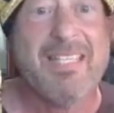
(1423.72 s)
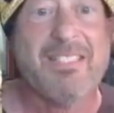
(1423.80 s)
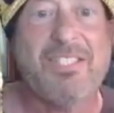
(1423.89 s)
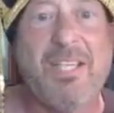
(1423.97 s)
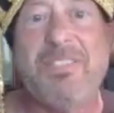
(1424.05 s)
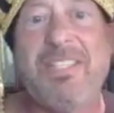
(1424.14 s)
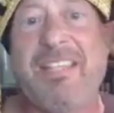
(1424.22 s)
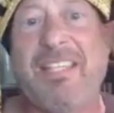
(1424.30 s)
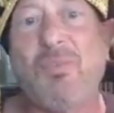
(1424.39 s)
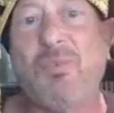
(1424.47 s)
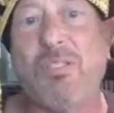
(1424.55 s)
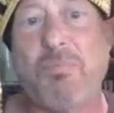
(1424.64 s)
Some say
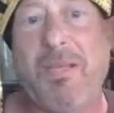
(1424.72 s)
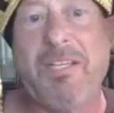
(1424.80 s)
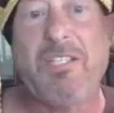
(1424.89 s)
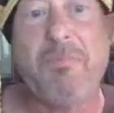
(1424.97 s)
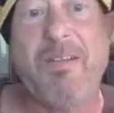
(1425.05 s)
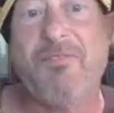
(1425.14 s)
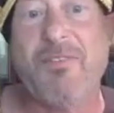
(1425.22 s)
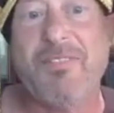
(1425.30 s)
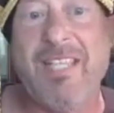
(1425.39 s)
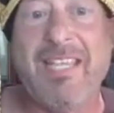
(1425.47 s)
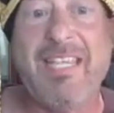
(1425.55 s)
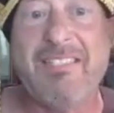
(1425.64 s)
this was punishment for
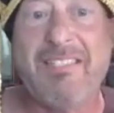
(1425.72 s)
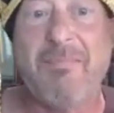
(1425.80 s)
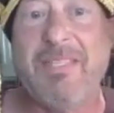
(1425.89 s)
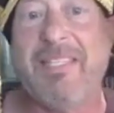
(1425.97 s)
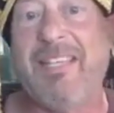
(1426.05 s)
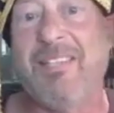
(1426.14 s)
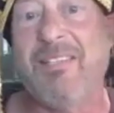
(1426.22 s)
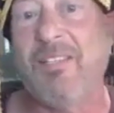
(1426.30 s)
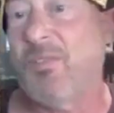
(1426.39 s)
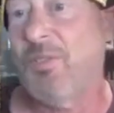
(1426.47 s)
taking something out of the